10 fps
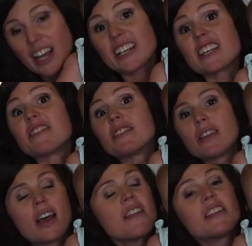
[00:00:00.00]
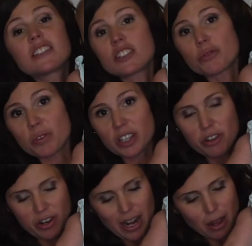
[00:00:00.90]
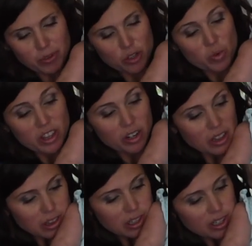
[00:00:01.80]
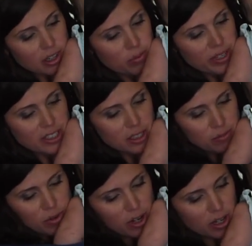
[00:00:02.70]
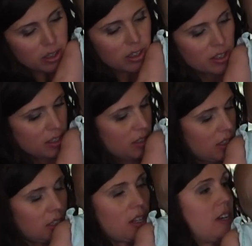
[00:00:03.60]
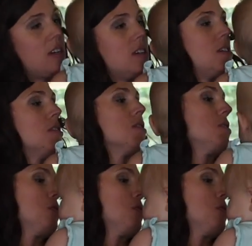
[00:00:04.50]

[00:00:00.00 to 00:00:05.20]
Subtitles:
Like I said, this is a really great option when they're a little bit smaller than this lady here.